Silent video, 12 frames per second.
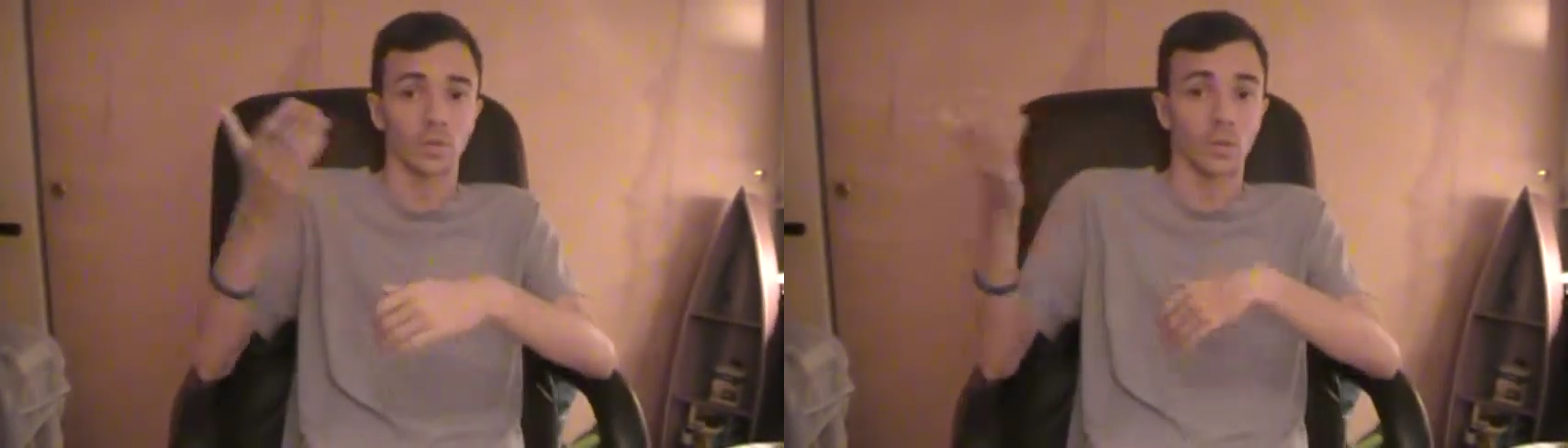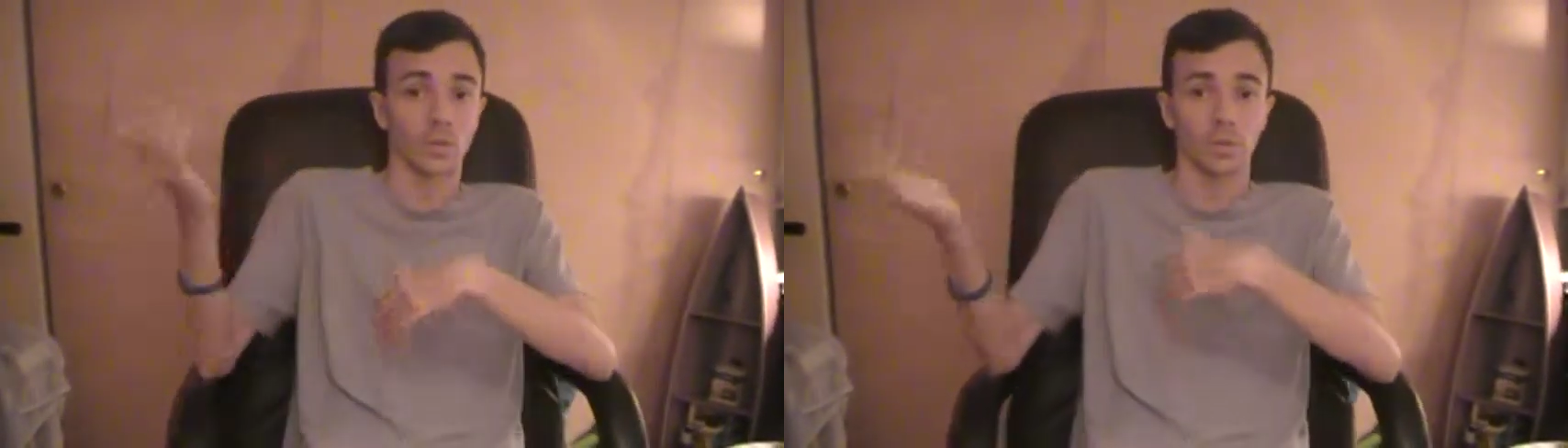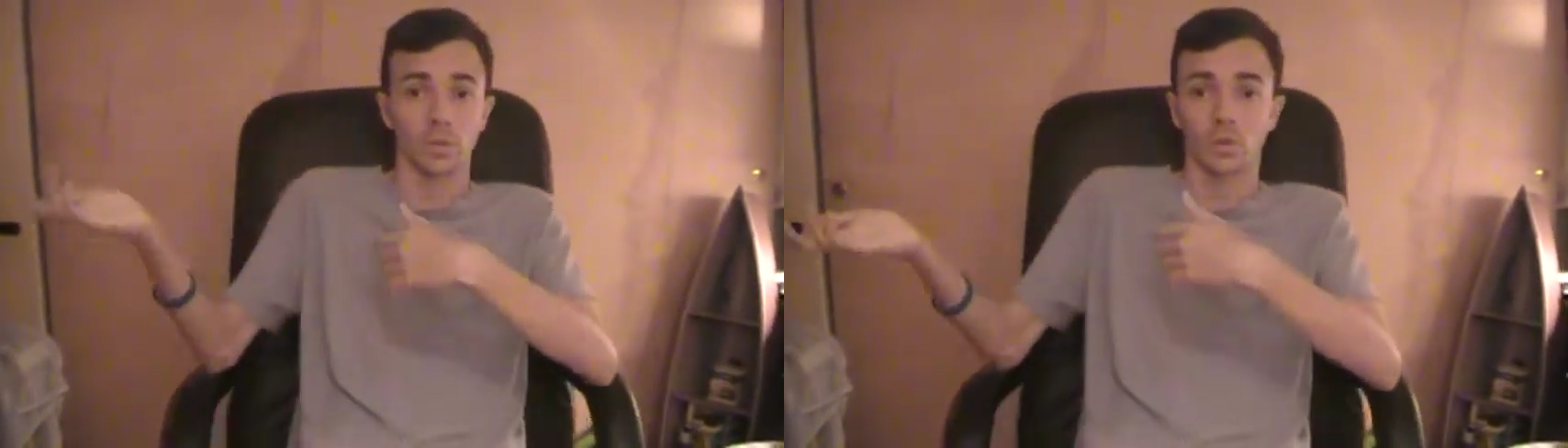
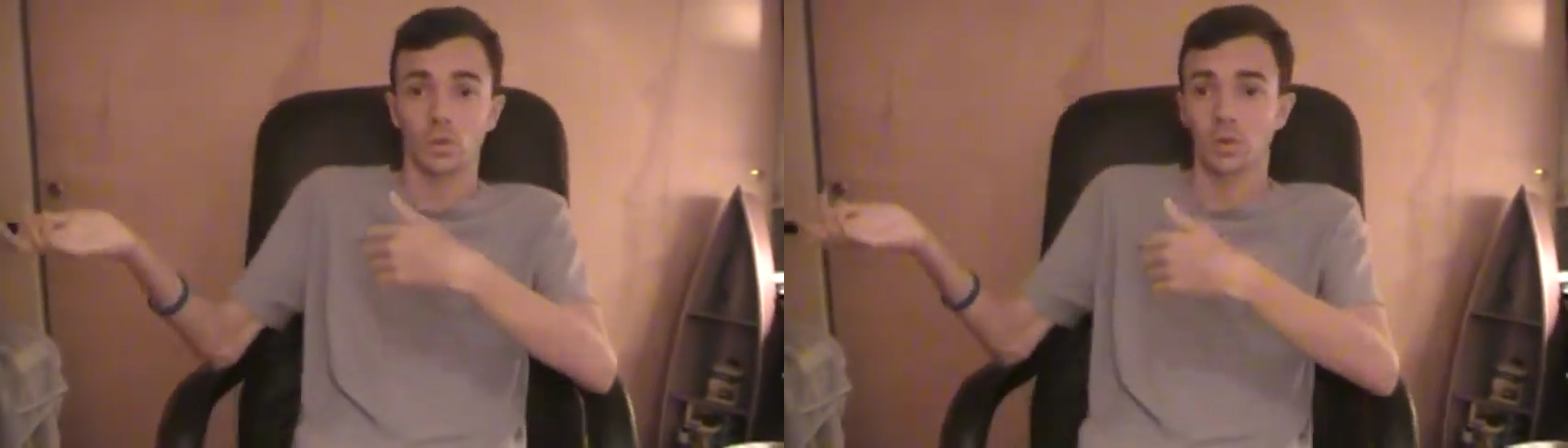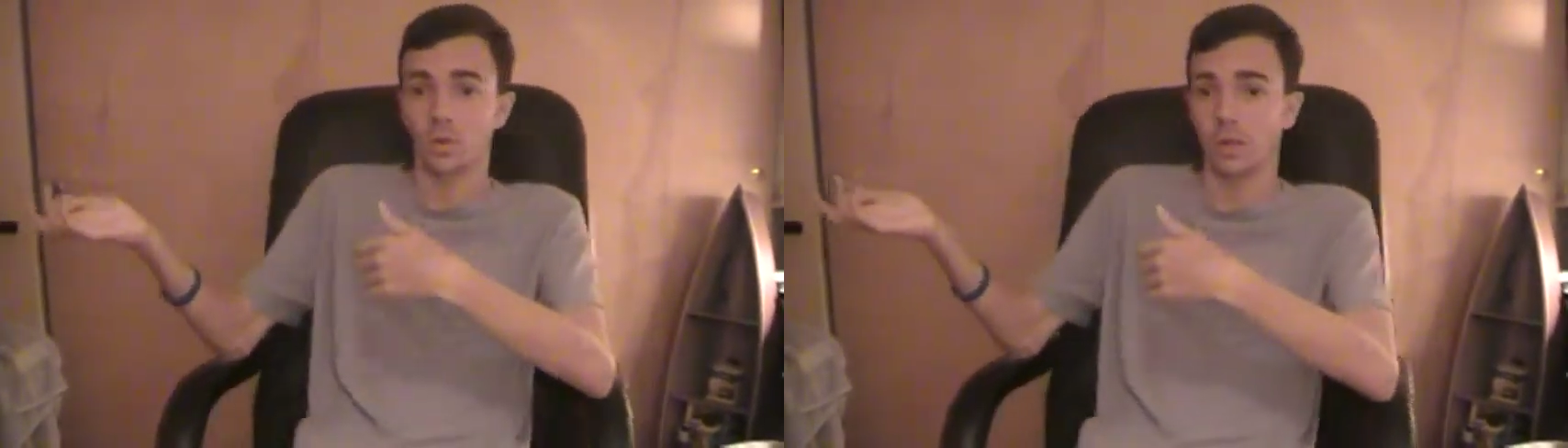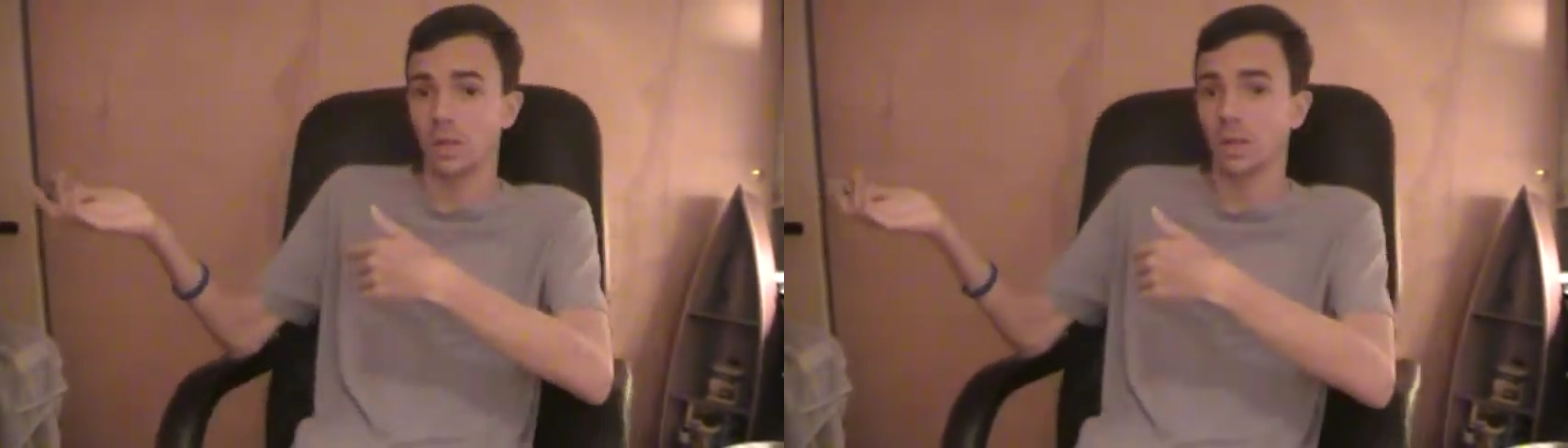hopefully more
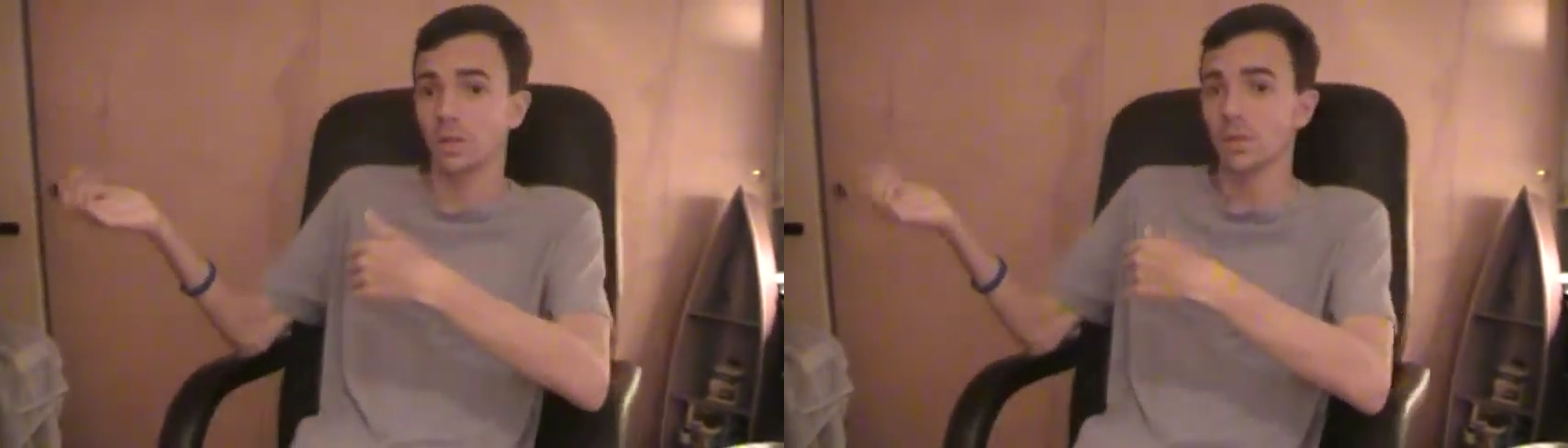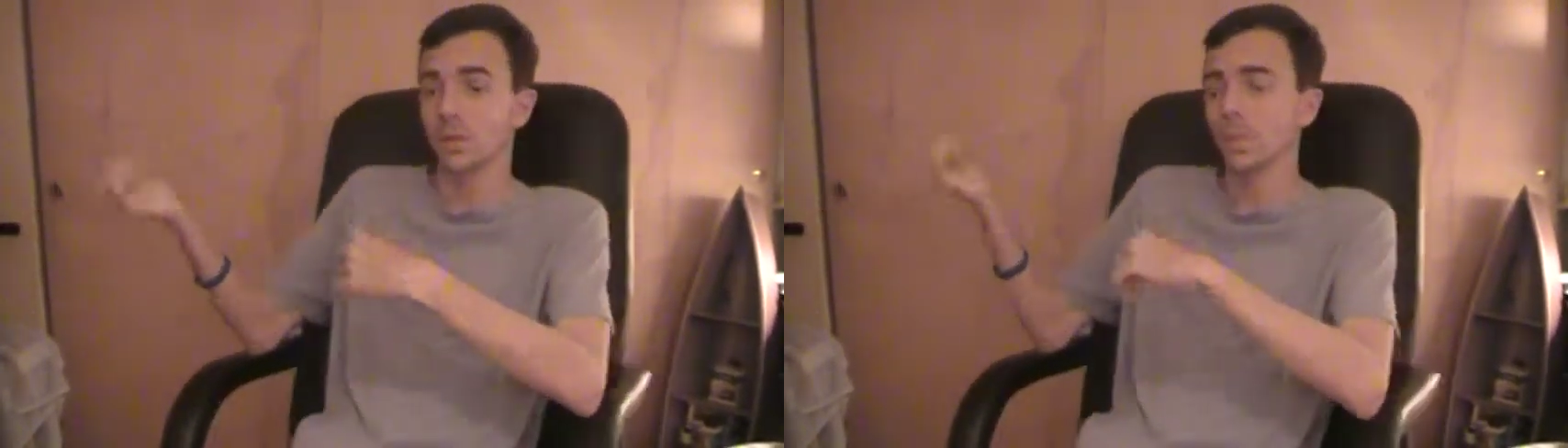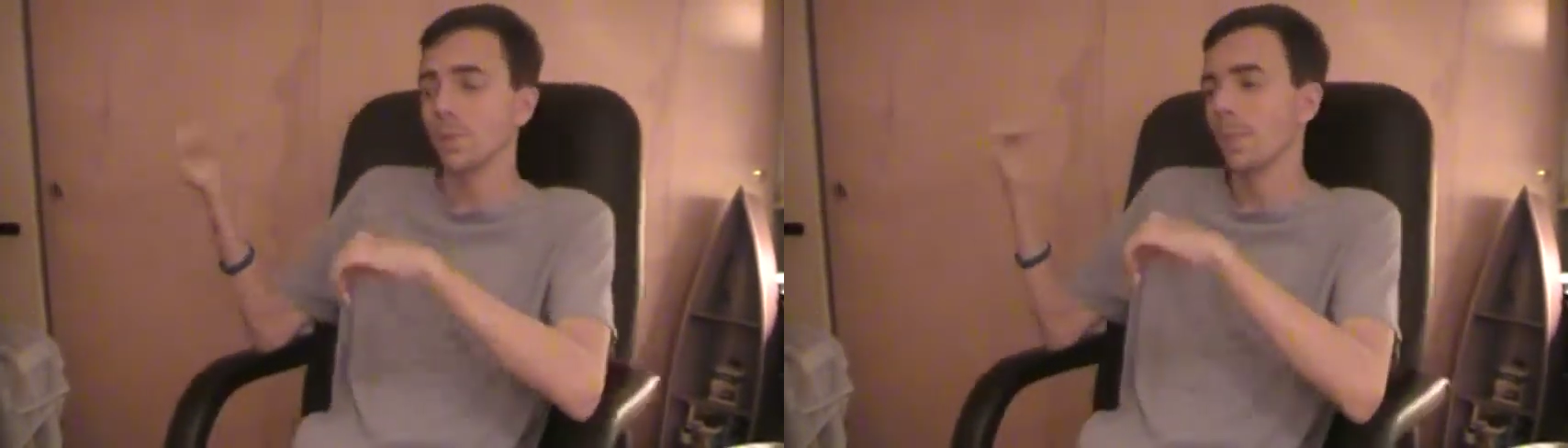
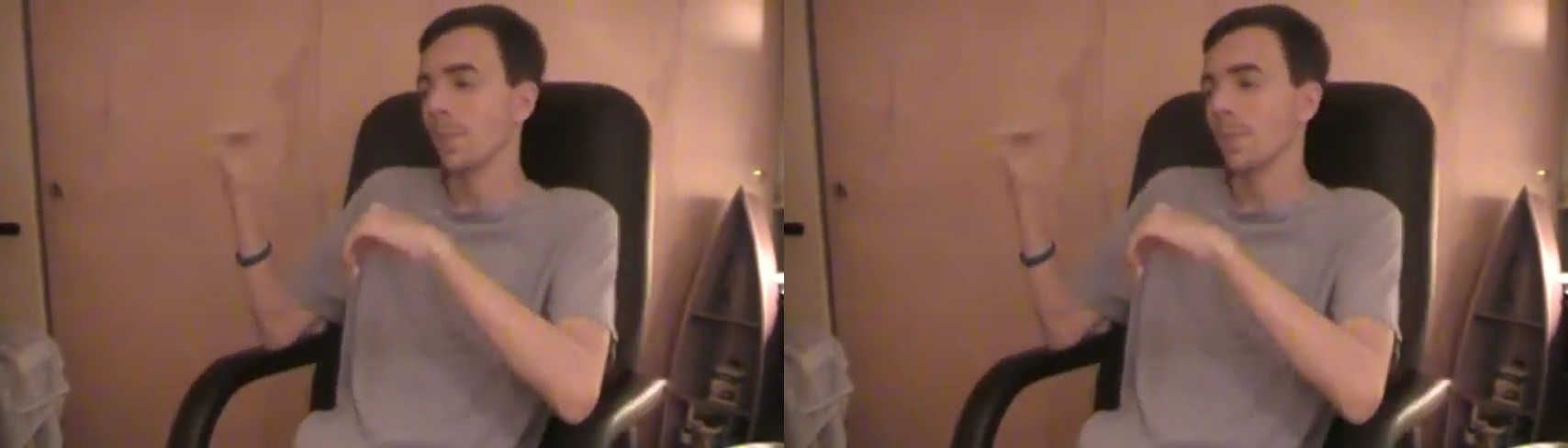videos